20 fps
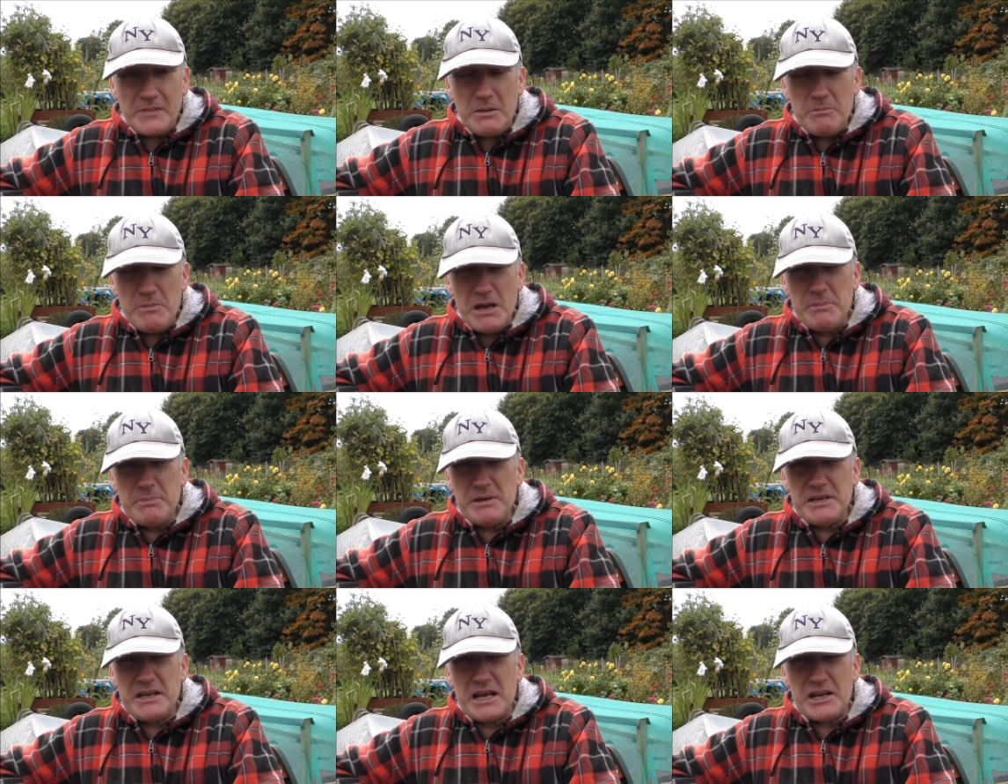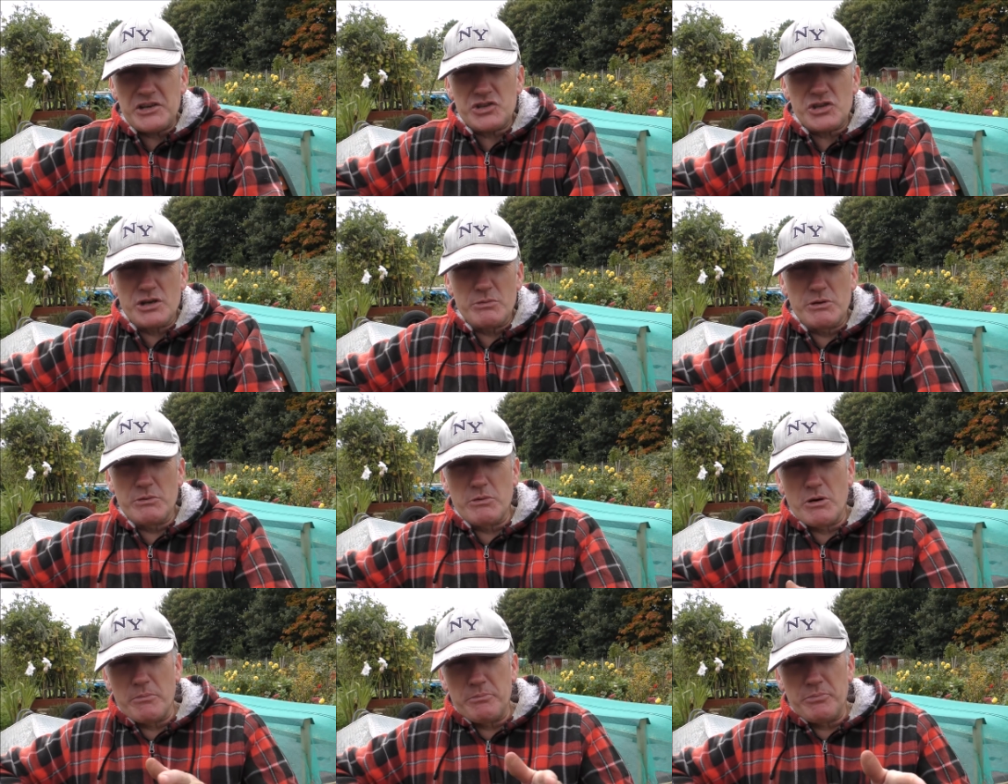maybe next year
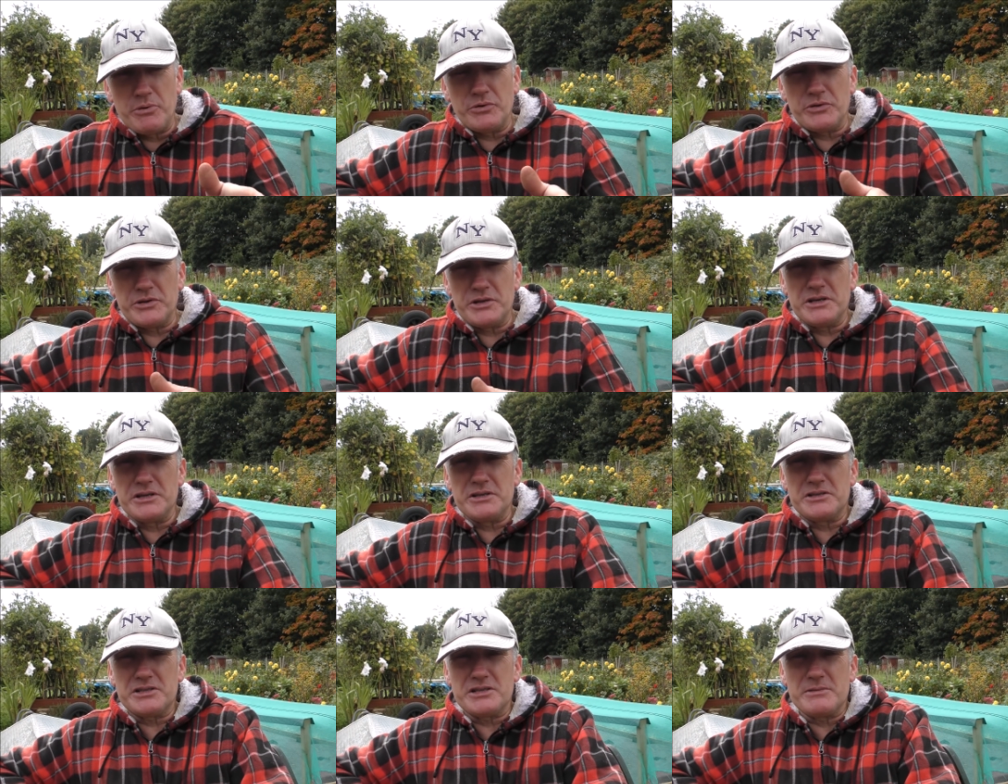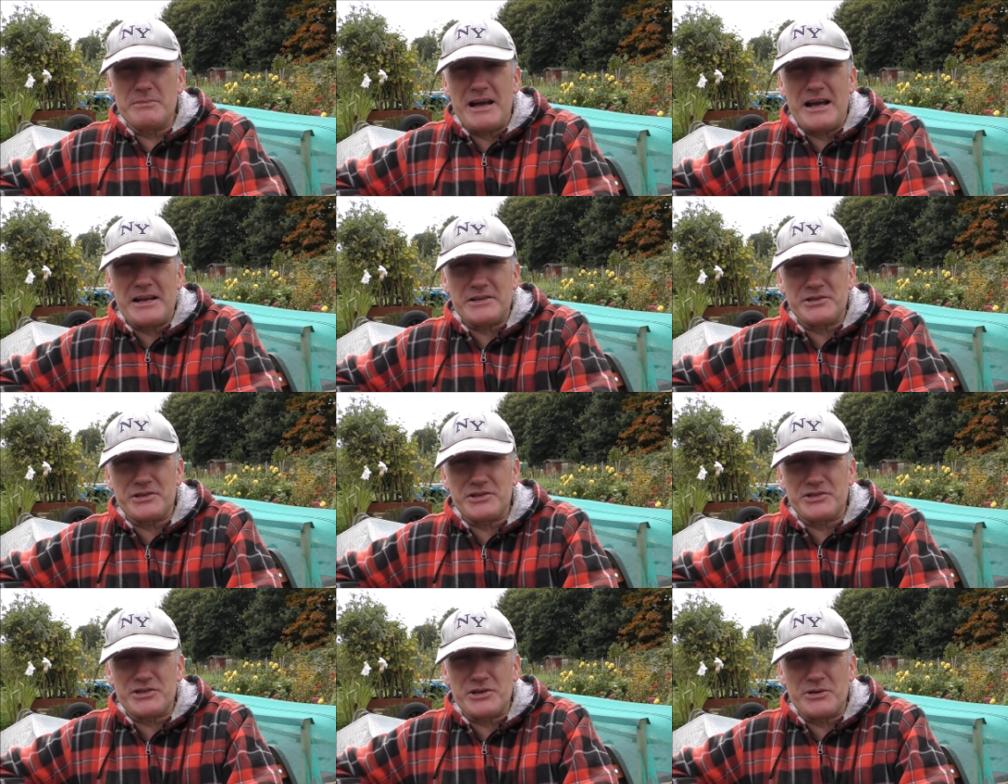we won't put the
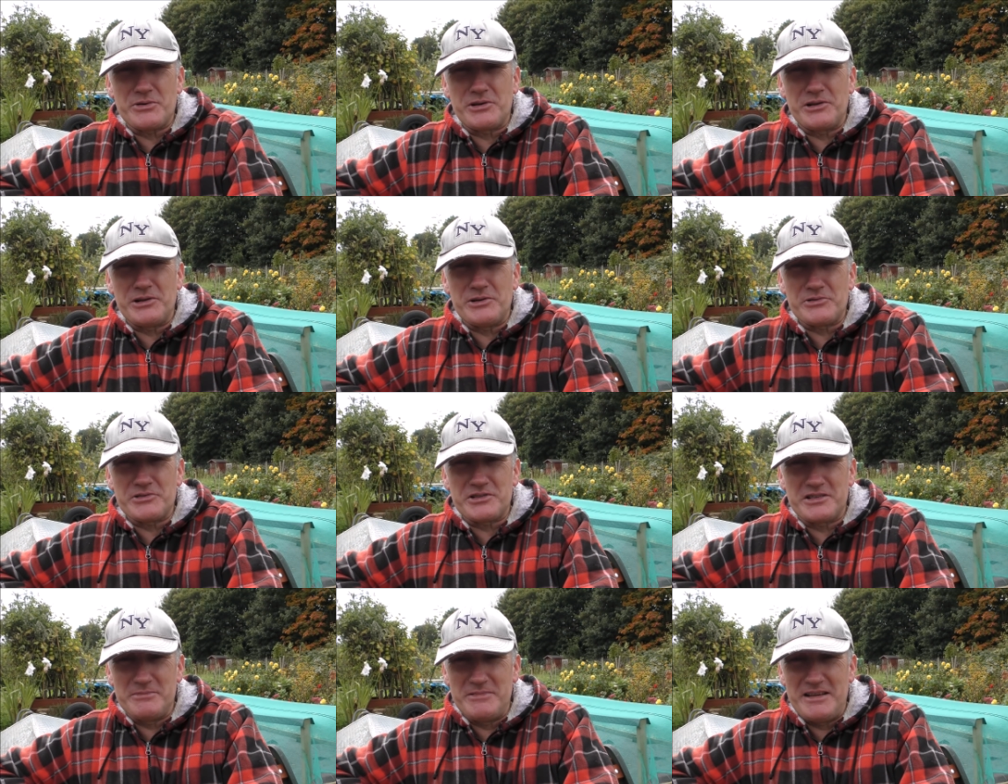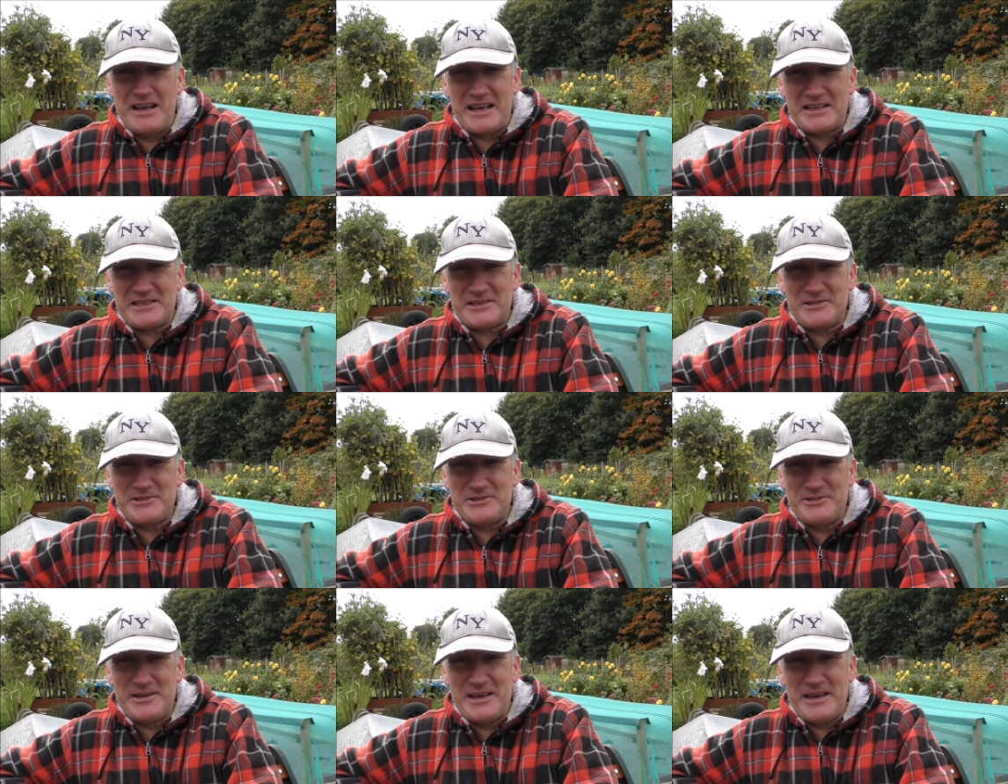tomatoes so close to my next
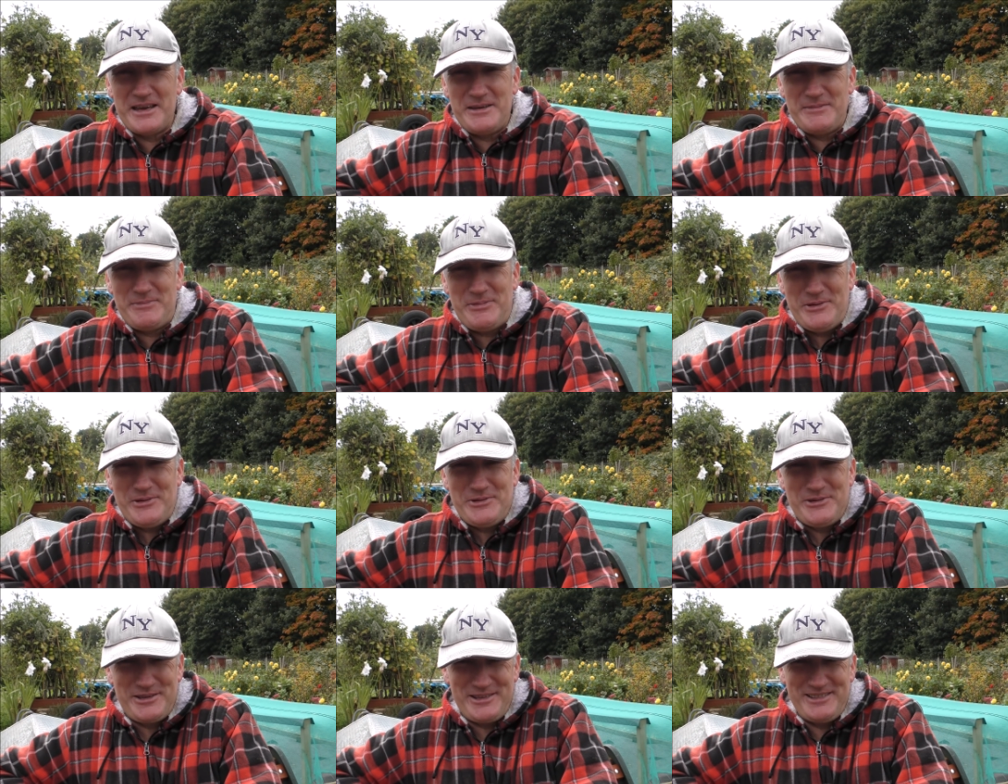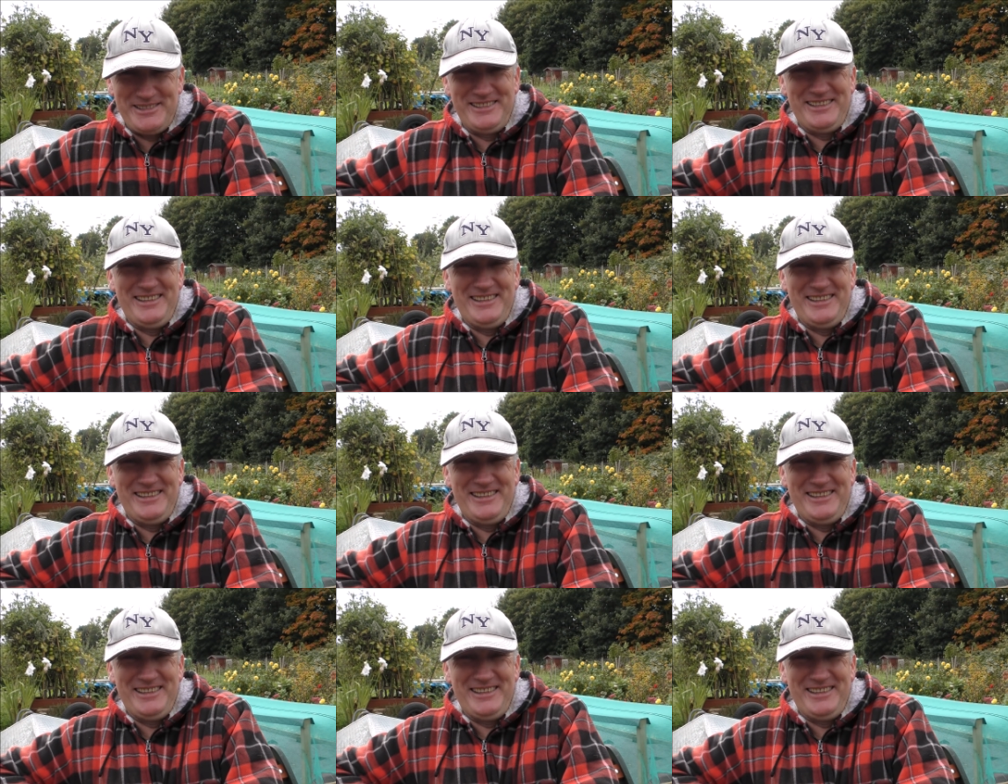door neighbours.